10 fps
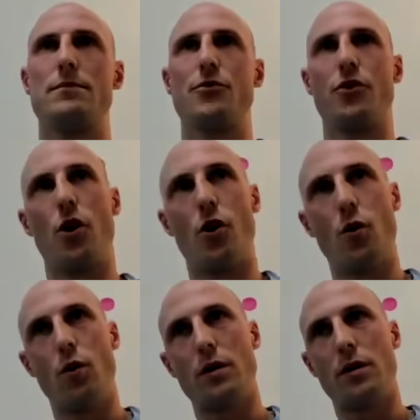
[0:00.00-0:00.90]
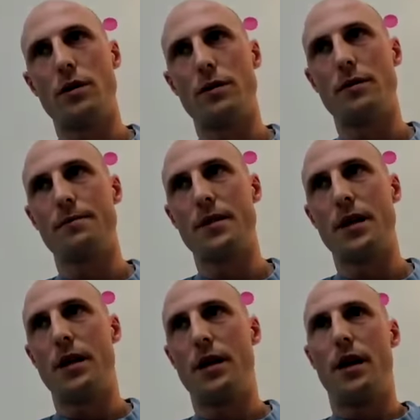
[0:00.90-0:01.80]
So
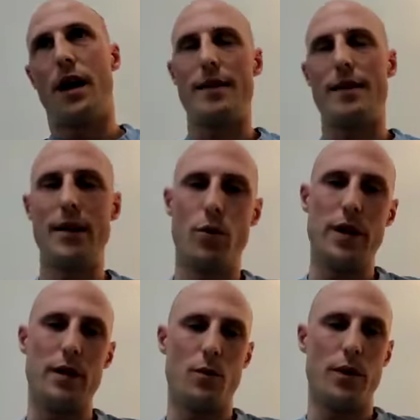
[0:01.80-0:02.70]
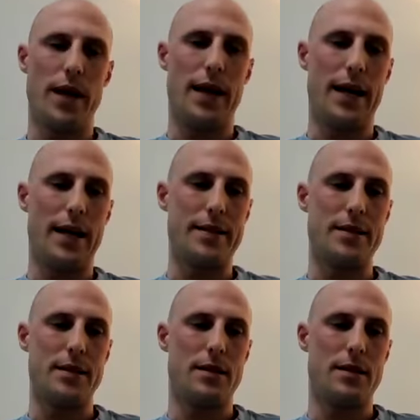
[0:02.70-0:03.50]
I think we had